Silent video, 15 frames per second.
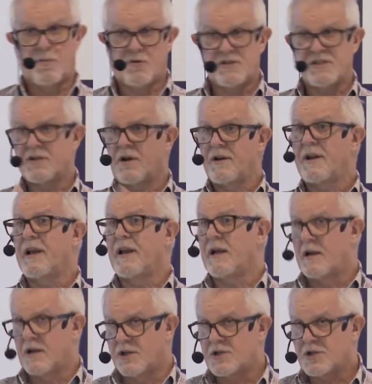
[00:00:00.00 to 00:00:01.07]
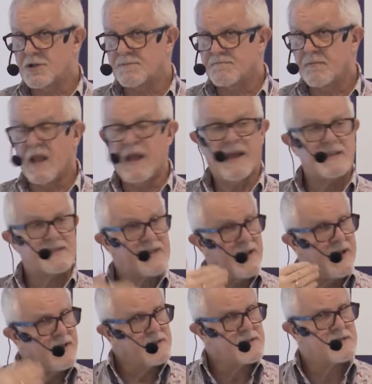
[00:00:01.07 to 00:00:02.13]
put it on in English, it's
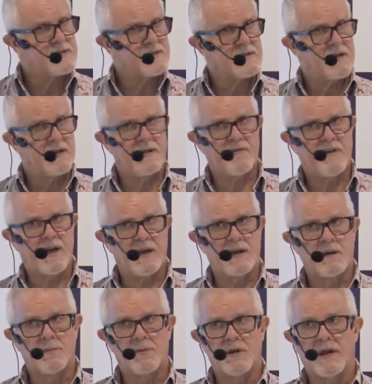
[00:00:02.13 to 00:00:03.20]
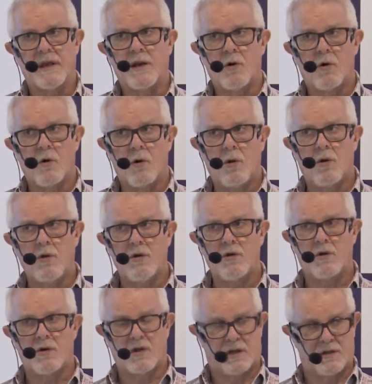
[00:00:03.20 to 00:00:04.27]
instantly available in all
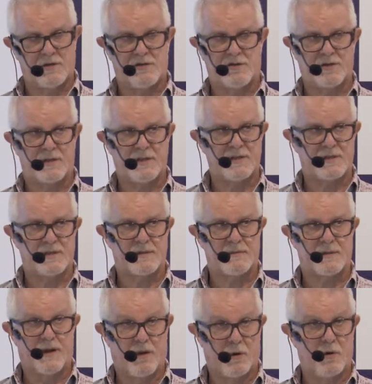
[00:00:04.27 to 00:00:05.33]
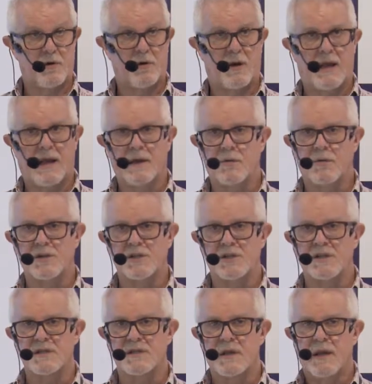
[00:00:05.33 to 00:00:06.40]
your countries and all your
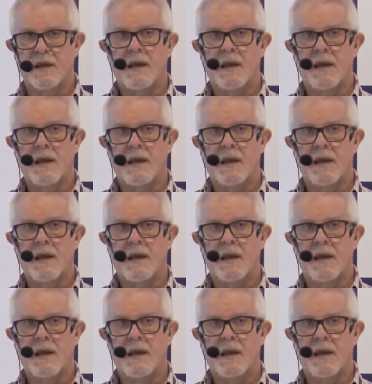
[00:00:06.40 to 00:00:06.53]
languages.